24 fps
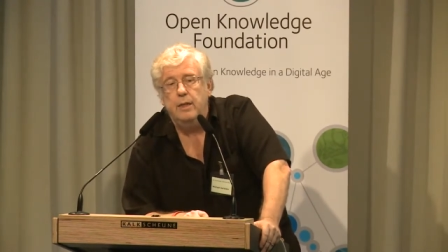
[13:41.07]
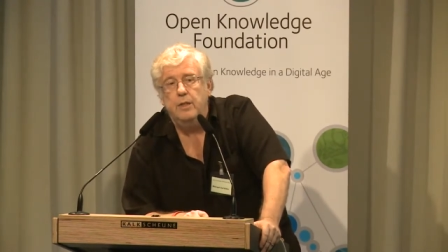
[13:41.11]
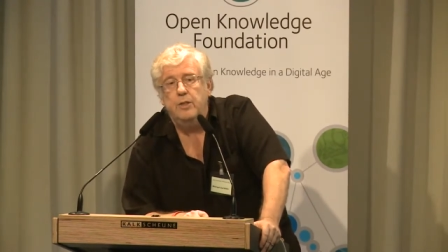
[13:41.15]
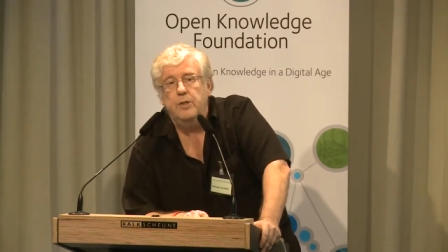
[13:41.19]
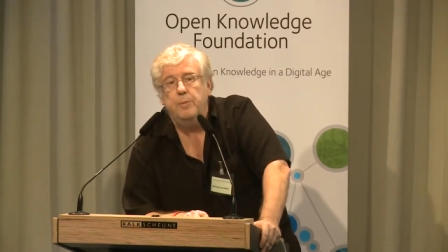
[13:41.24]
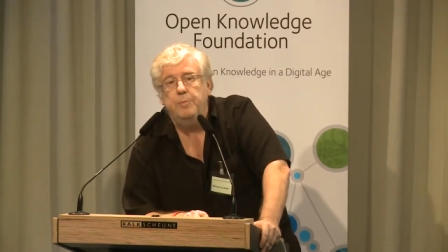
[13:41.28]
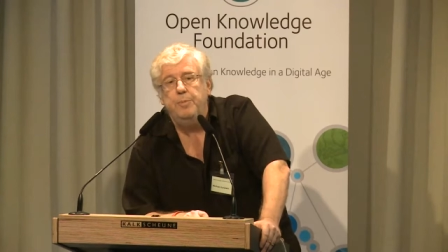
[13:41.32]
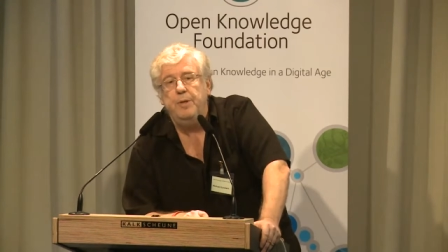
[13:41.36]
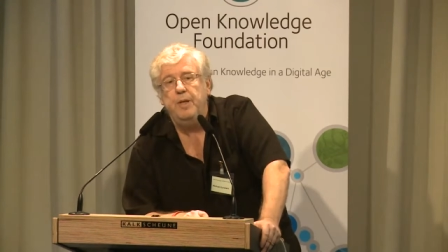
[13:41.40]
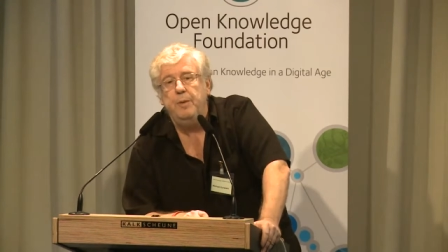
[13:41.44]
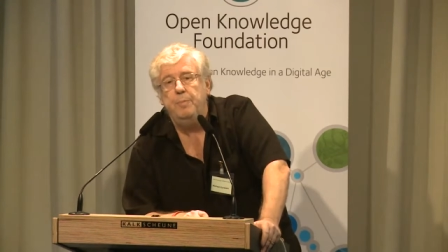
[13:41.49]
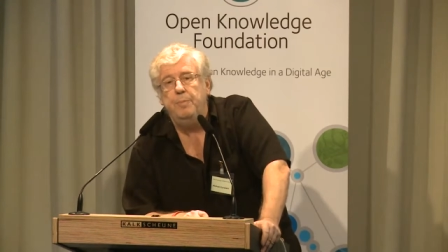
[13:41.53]

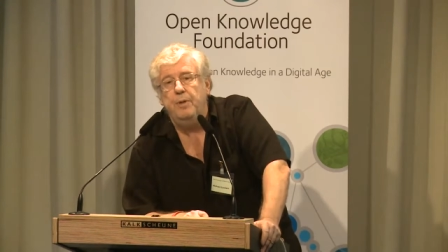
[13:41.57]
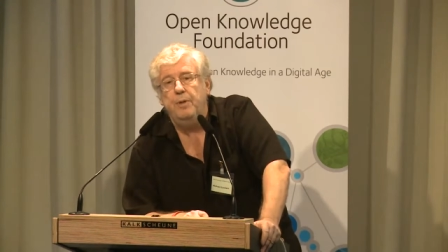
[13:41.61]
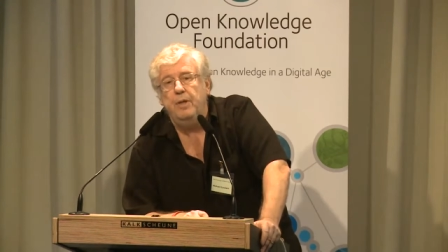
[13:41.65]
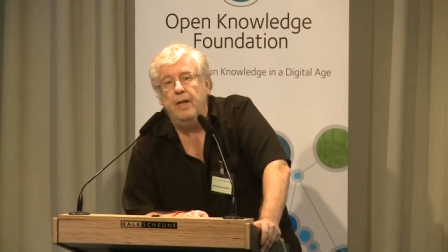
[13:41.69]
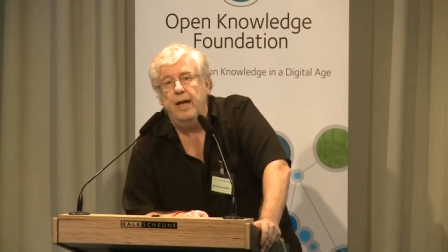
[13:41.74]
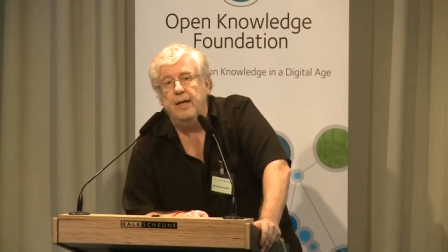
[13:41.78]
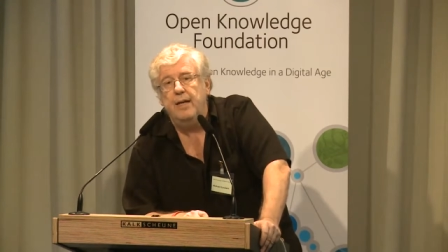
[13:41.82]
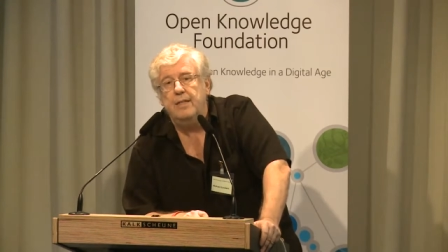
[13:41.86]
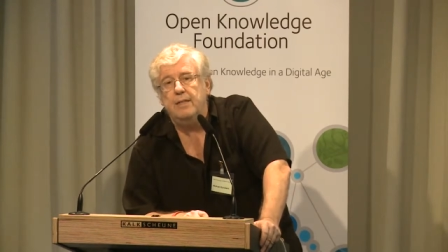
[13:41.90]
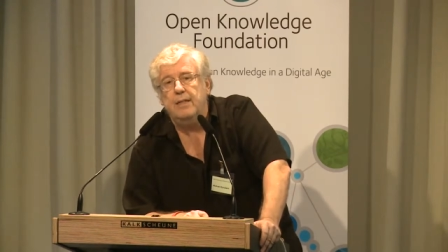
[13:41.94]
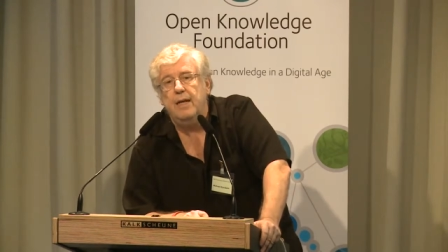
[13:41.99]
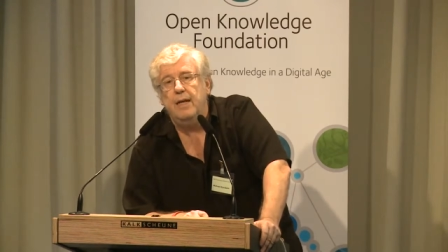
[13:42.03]
to people
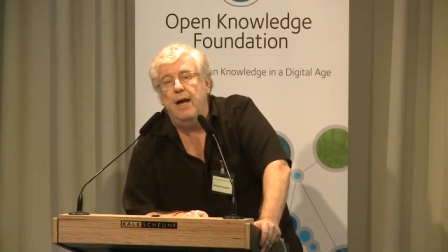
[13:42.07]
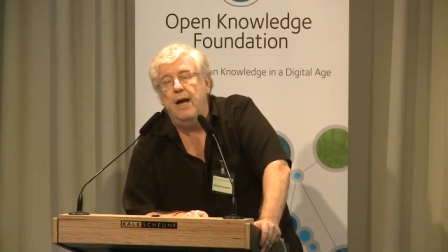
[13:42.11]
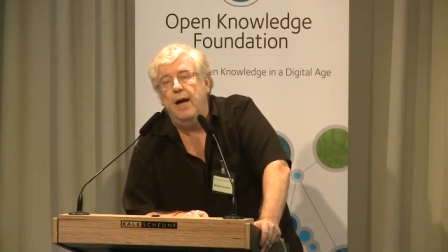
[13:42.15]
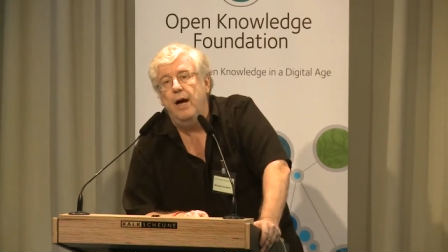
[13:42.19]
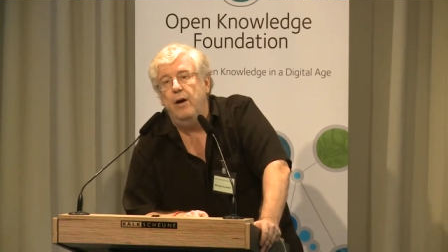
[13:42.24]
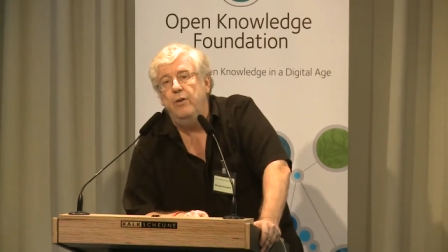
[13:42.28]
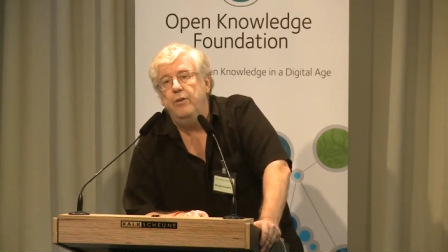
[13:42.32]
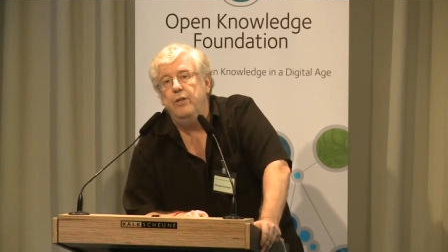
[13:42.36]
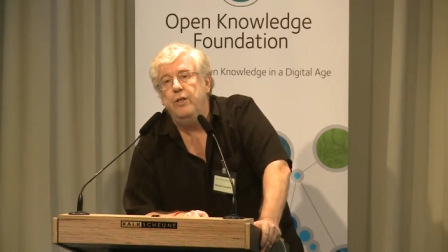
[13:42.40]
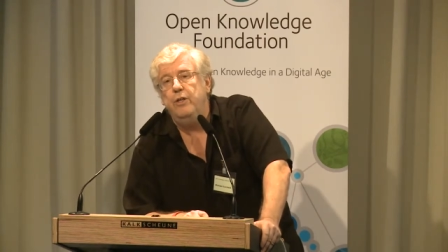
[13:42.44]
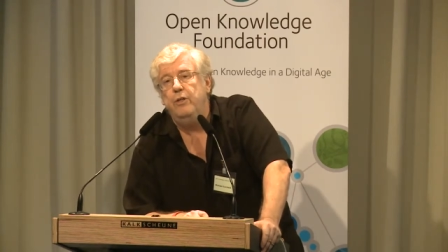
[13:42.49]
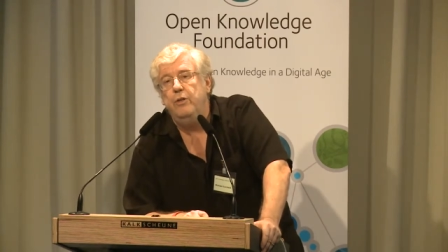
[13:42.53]
as to
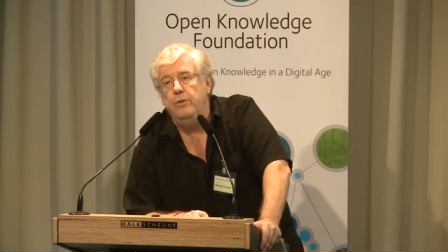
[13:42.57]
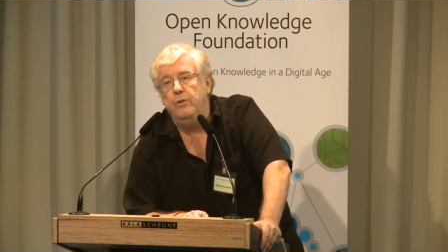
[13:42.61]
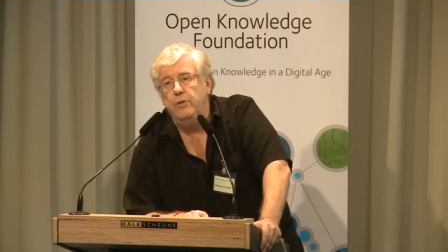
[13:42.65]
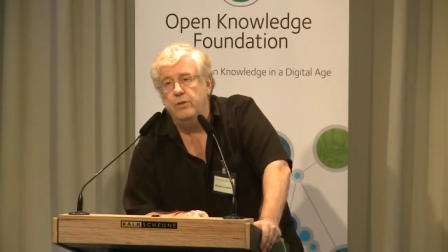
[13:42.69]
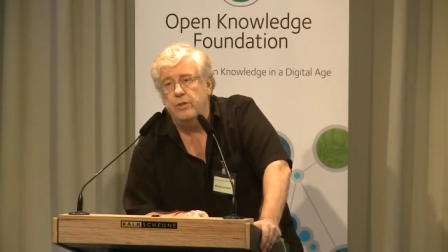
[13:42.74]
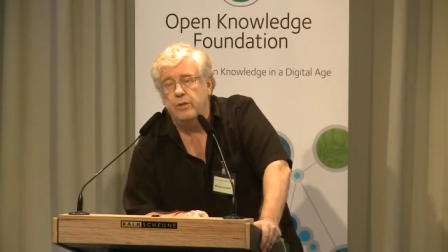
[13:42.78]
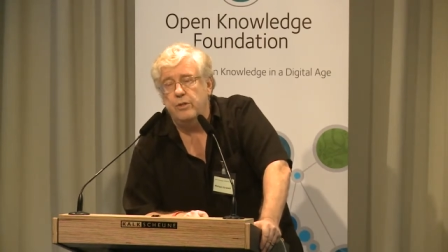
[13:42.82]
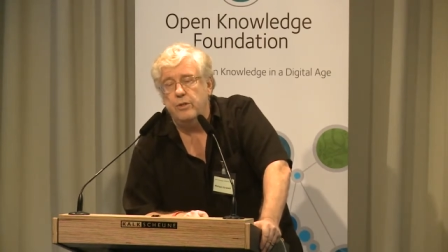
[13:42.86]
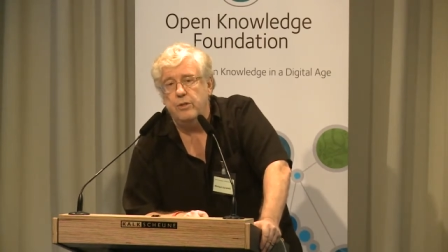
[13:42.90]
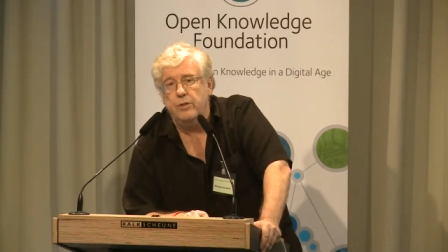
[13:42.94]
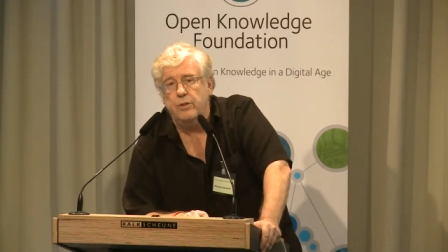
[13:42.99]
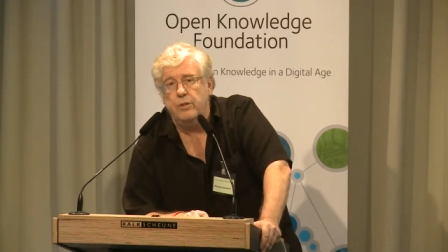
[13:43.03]
how to
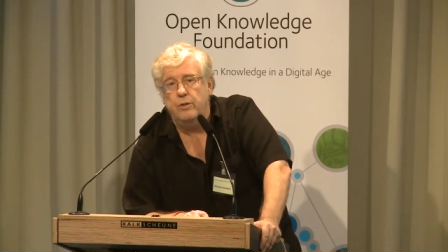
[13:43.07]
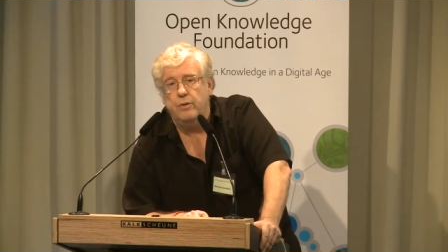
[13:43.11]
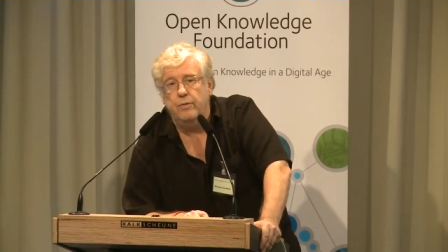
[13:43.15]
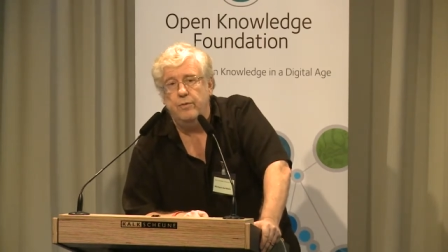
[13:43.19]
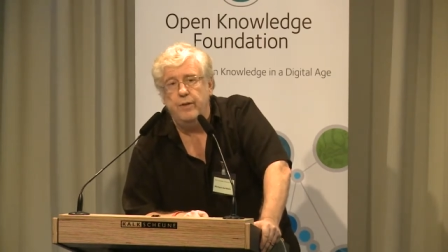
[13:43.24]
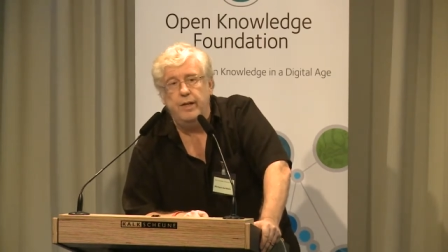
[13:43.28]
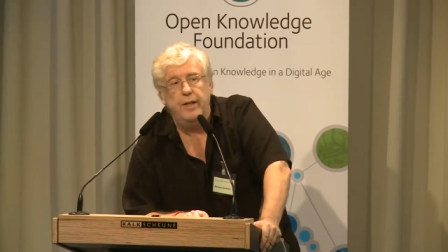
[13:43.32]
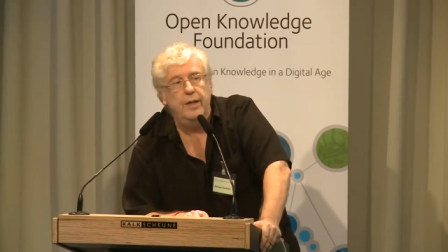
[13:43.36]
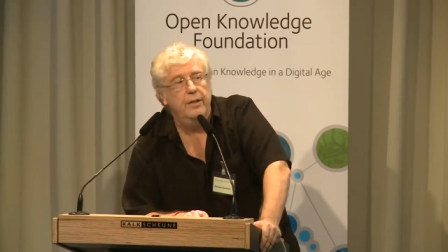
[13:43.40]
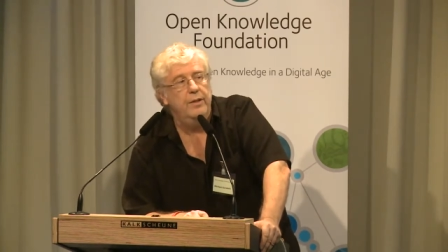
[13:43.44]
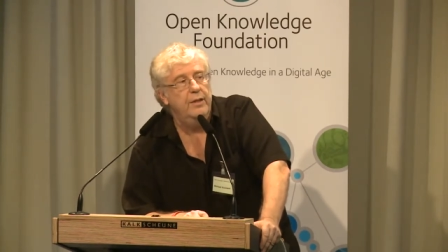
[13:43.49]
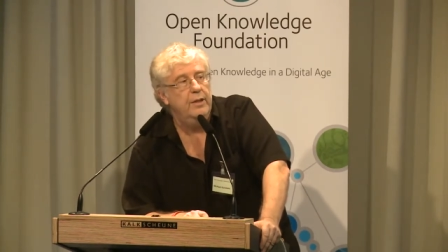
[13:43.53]
use the
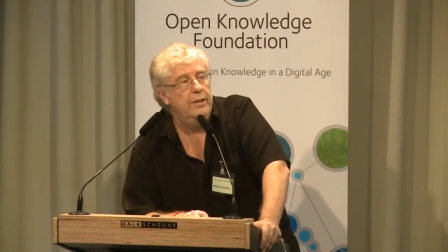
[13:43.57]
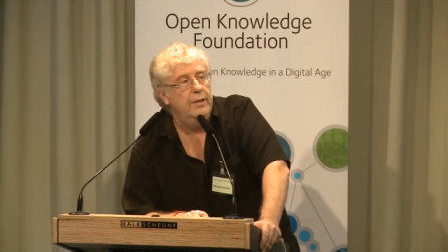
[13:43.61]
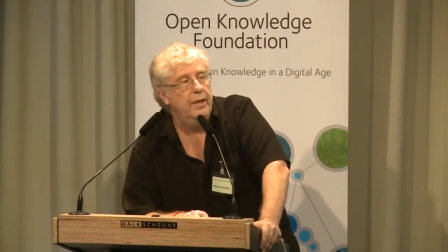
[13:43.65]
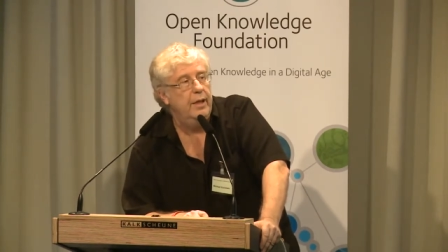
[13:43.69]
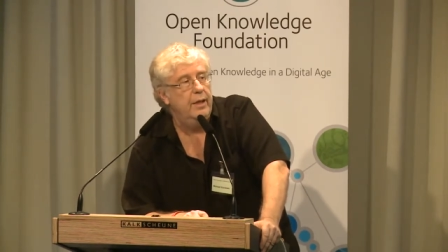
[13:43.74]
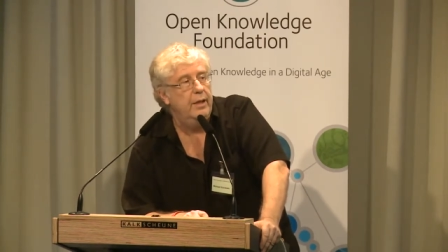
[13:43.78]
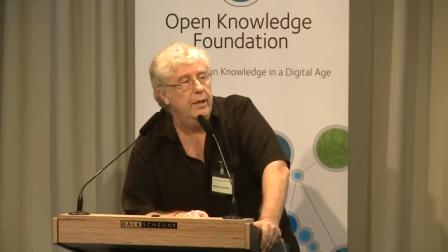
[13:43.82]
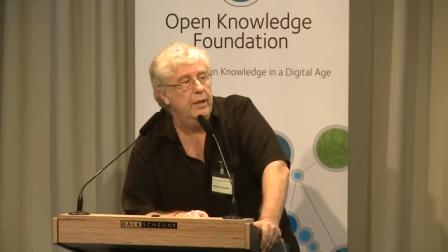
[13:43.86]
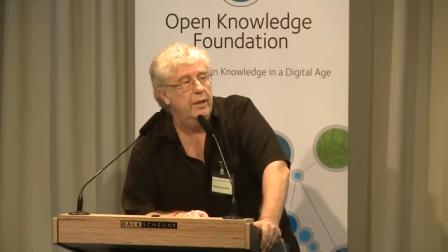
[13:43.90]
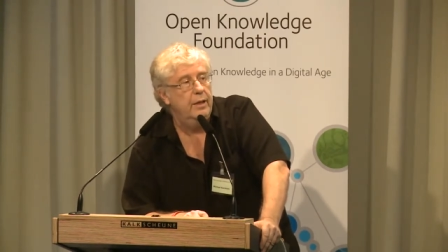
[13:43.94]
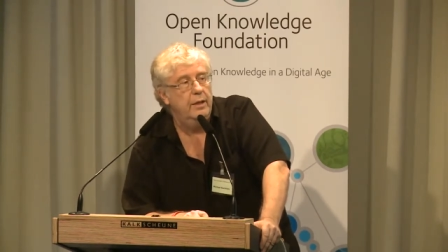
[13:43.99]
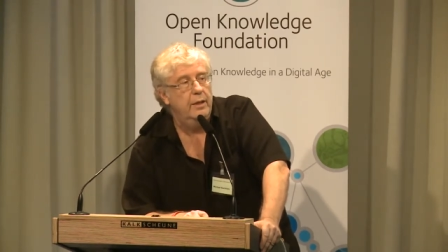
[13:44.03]
survey and the
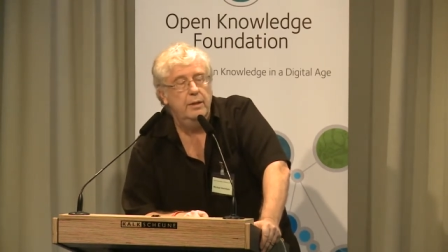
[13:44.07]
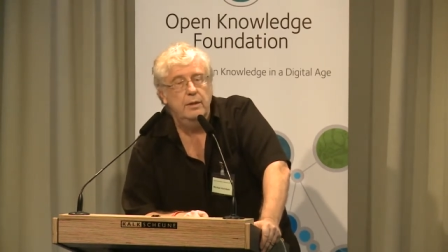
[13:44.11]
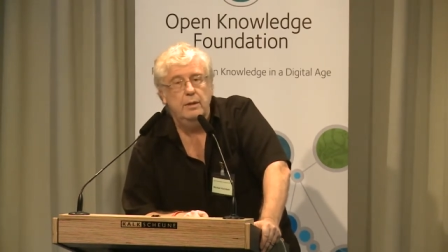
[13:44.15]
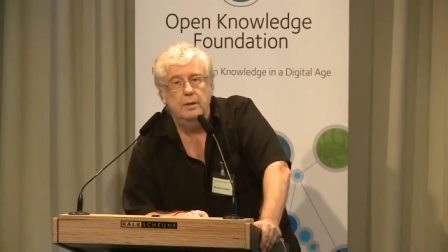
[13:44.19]
data.